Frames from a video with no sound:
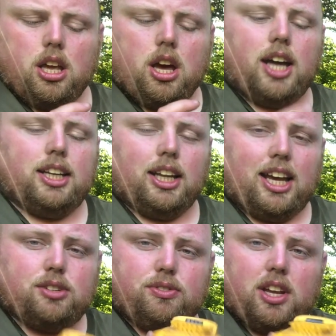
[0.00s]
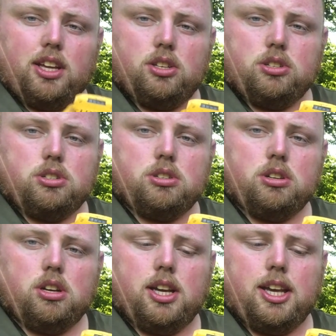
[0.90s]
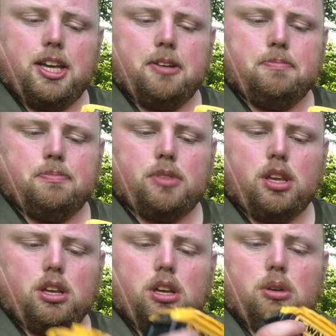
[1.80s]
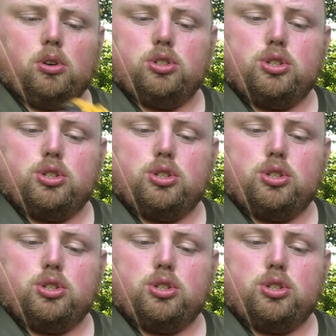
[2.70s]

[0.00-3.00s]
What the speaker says: and it lasts for ages because